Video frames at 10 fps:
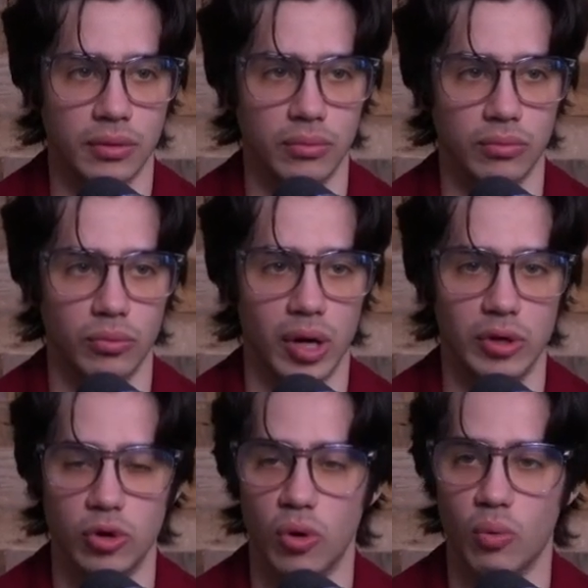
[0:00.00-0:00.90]
You
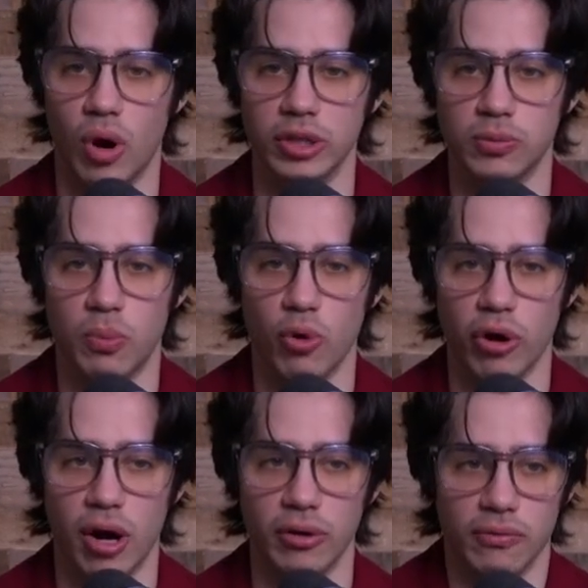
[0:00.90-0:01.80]
don't watch
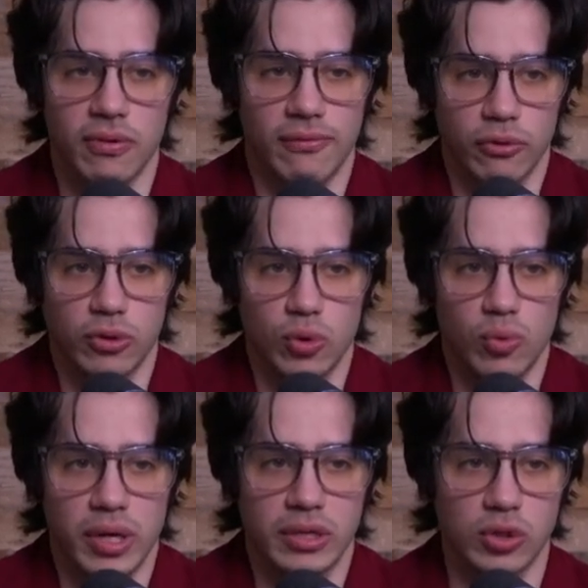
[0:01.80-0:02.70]
pornography for 2
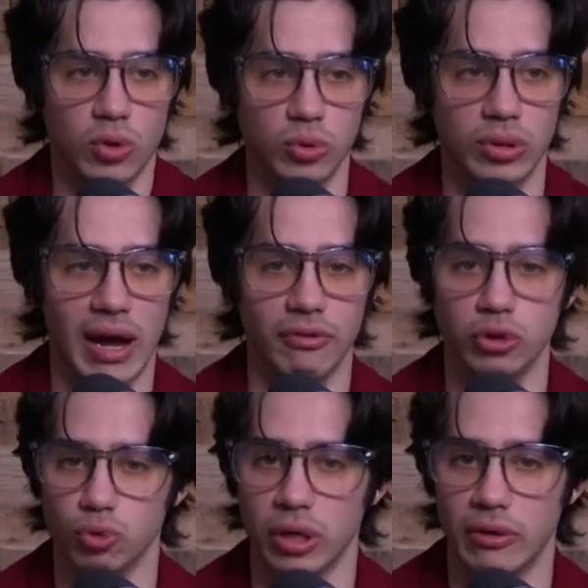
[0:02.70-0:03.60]
weeks. You don't have a
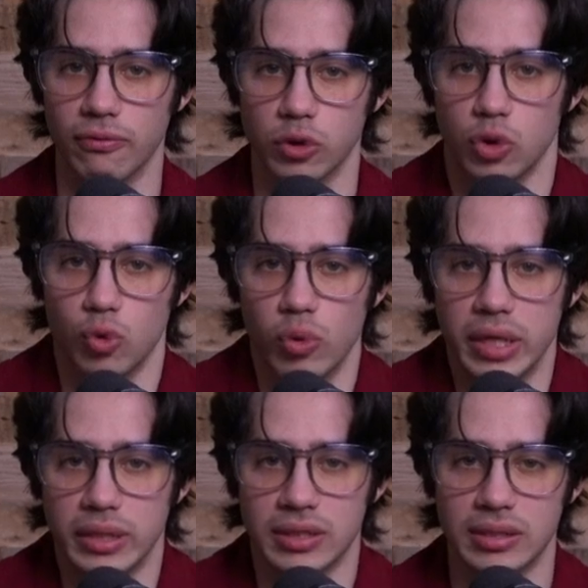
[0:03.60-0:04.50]
drink for 2
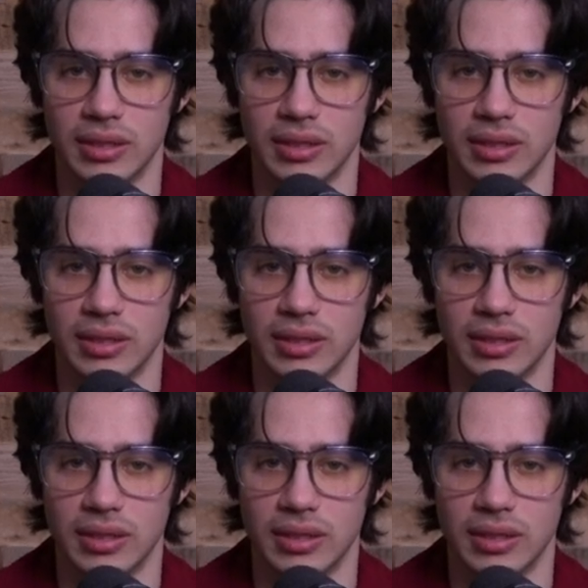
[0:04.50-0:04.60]
weeks.